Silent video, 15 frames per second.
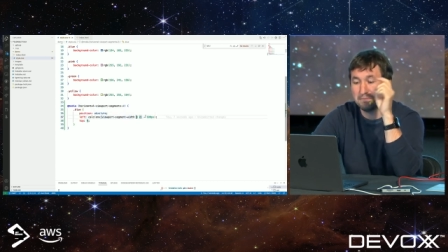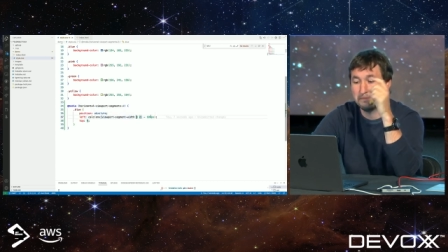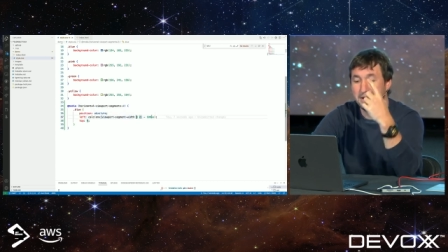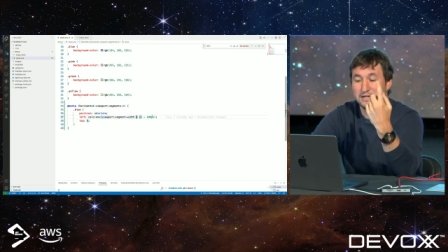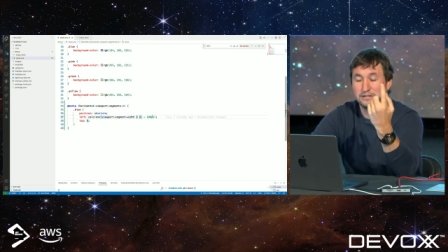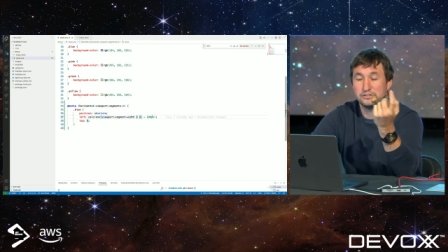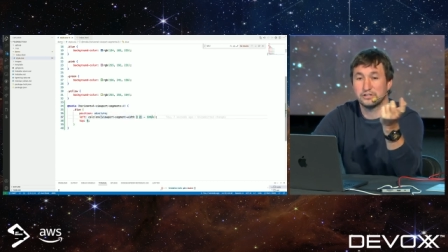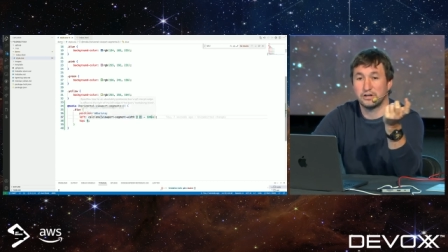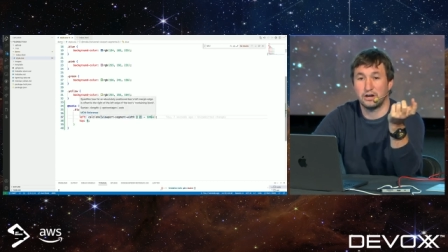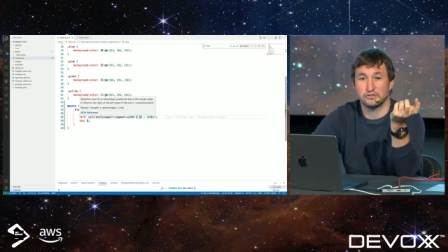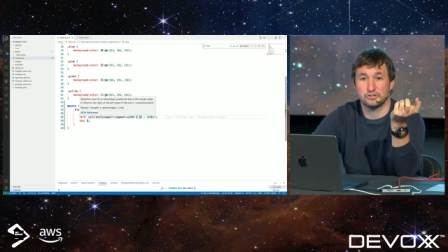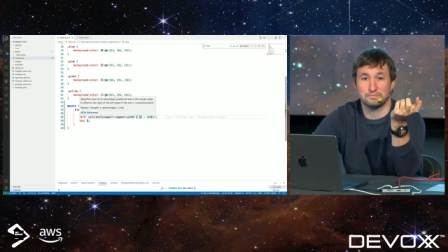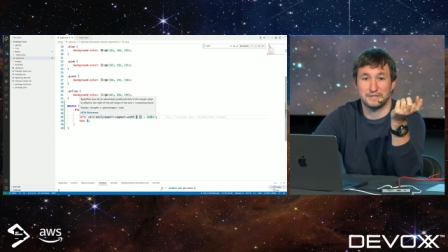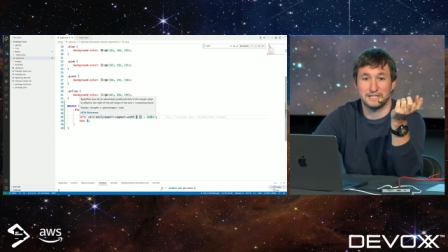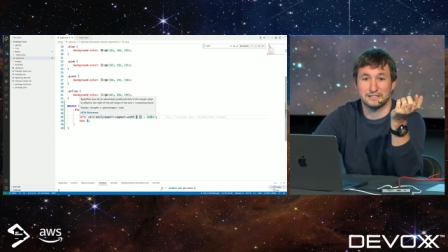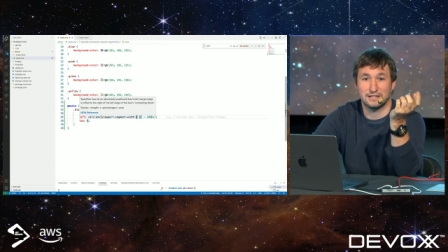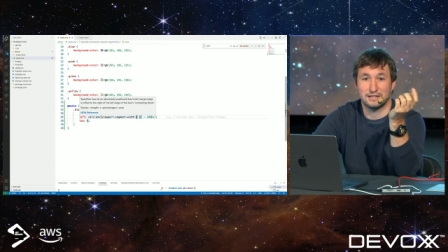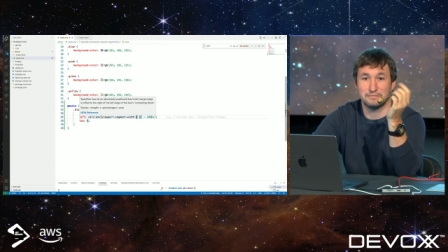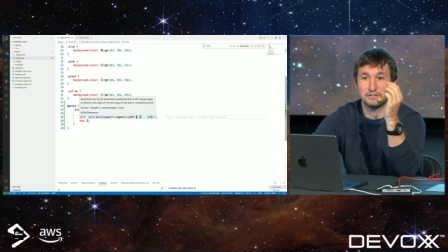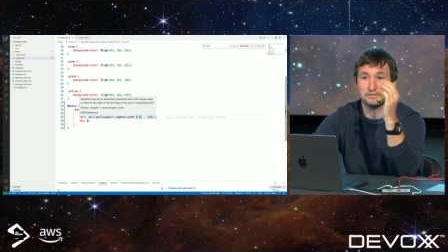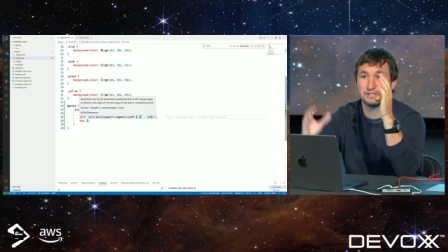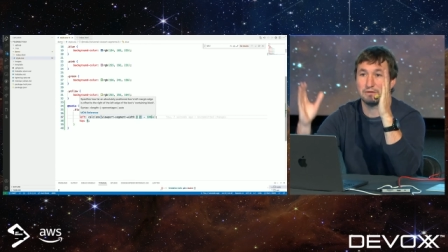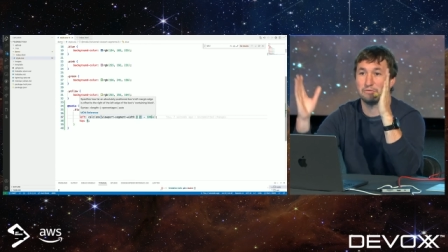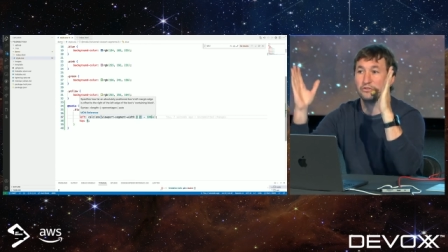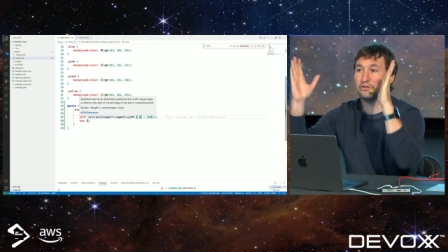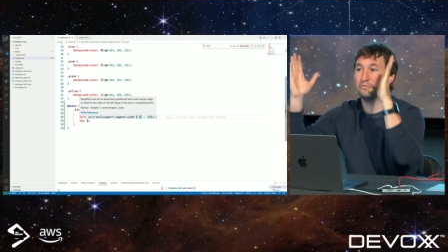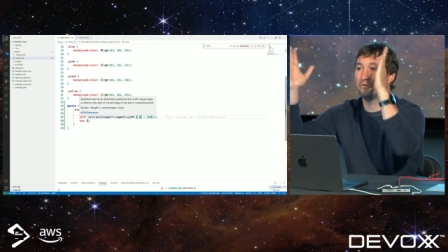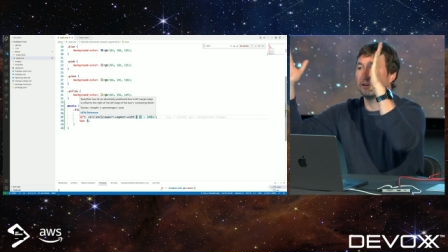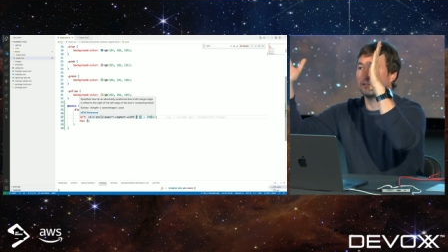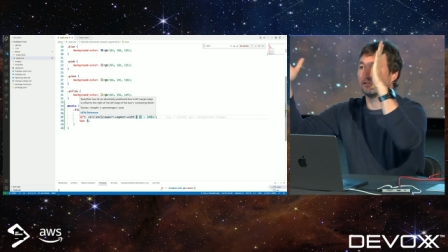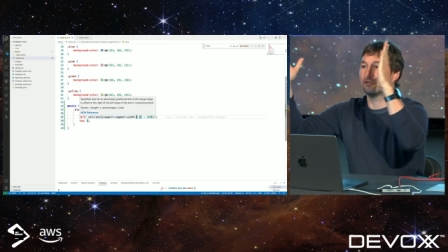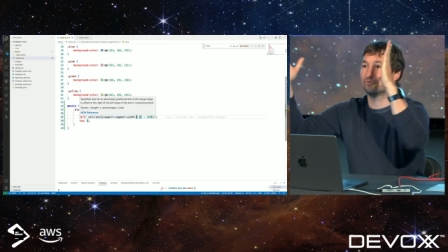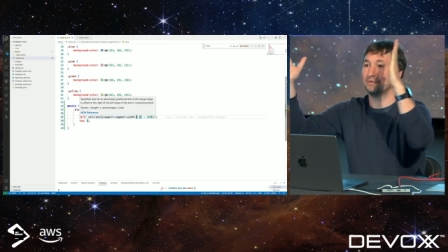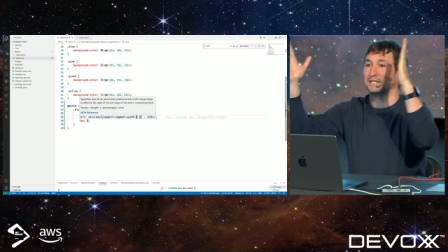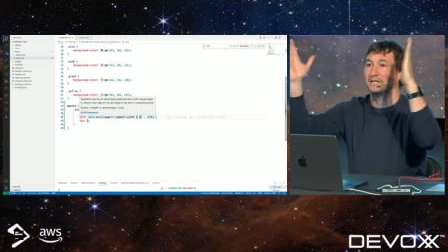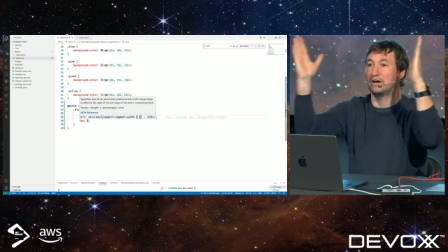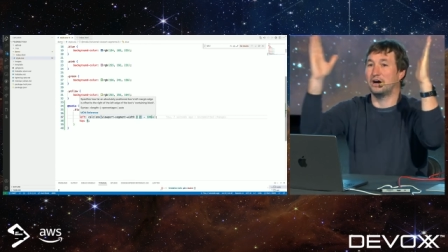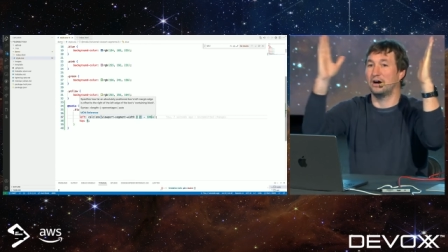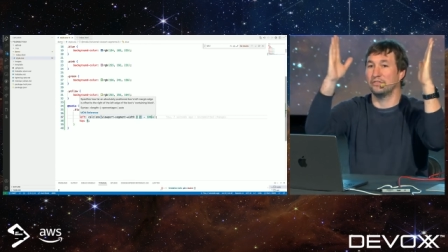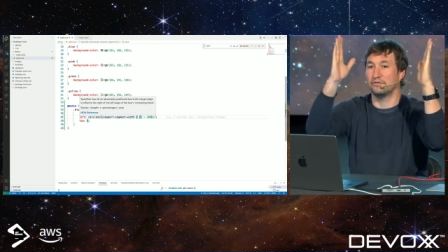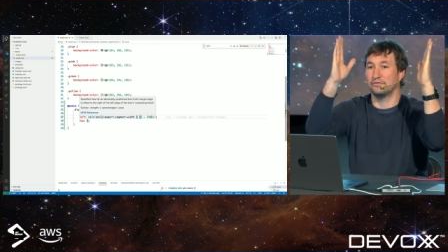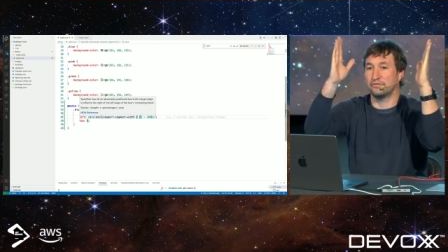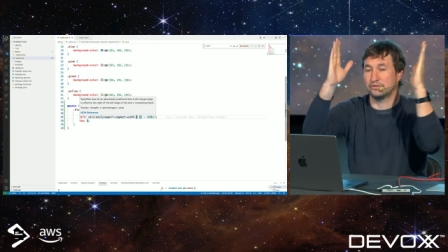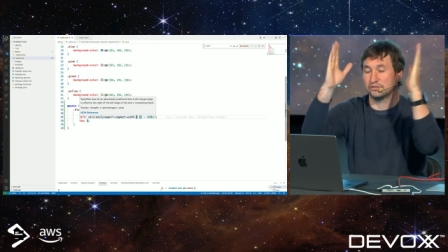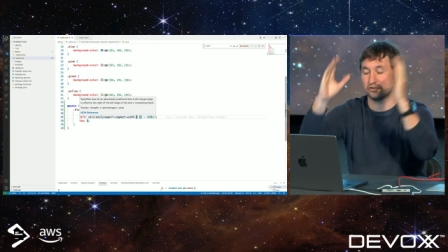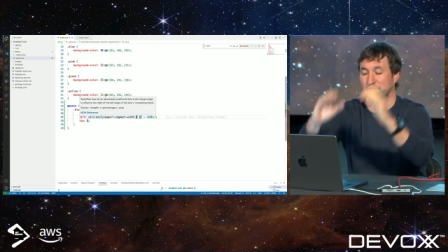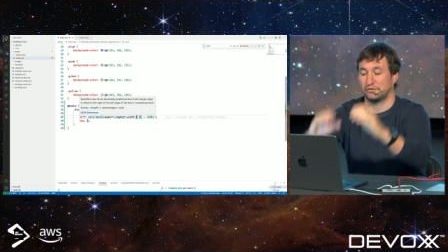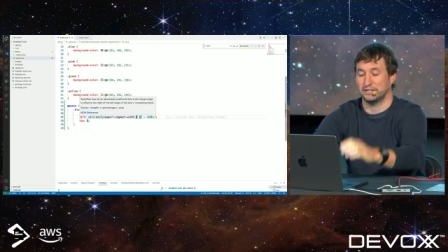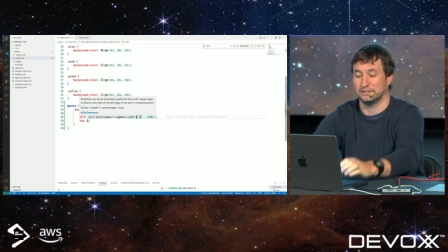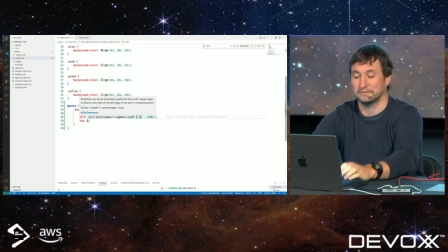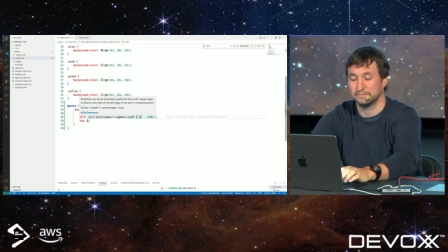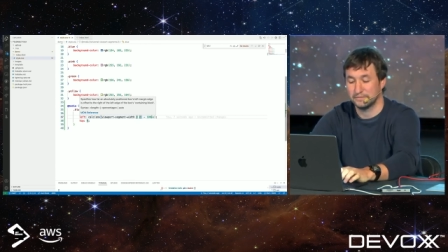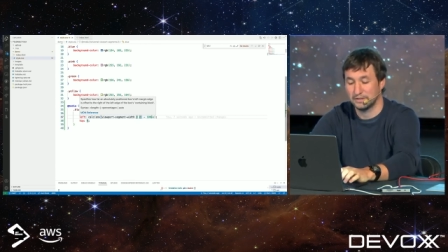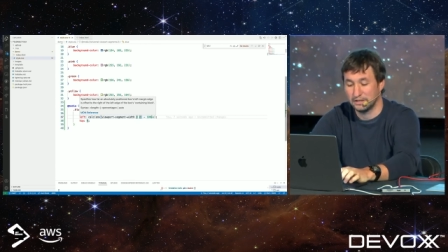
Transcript: minus 100 pixels because I want the box to be on the first screen.